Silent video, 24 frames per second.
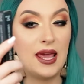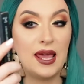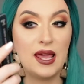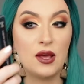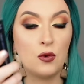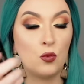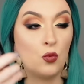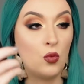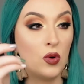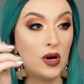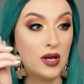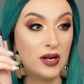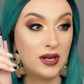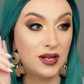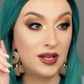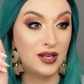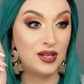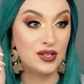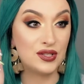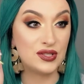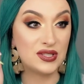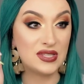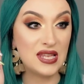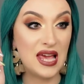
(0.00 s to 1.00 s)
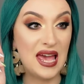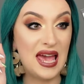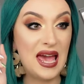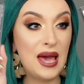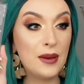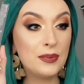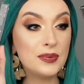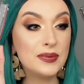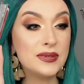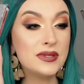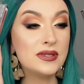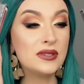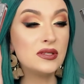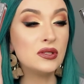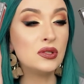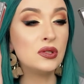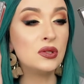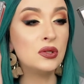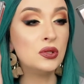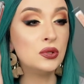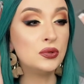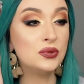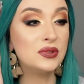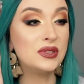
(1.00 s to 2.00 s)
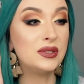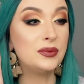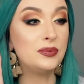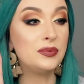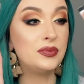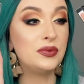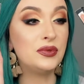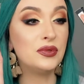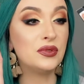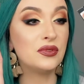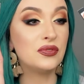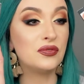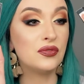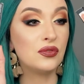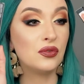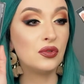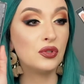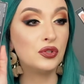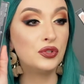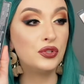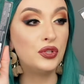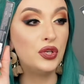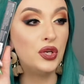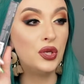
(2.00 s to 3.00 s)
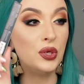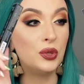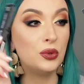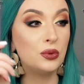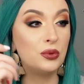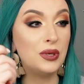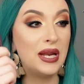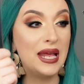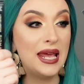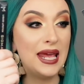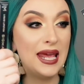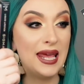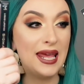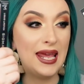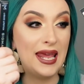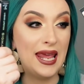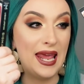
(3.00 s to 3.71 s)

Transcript: and one is absolutely beautiful nude,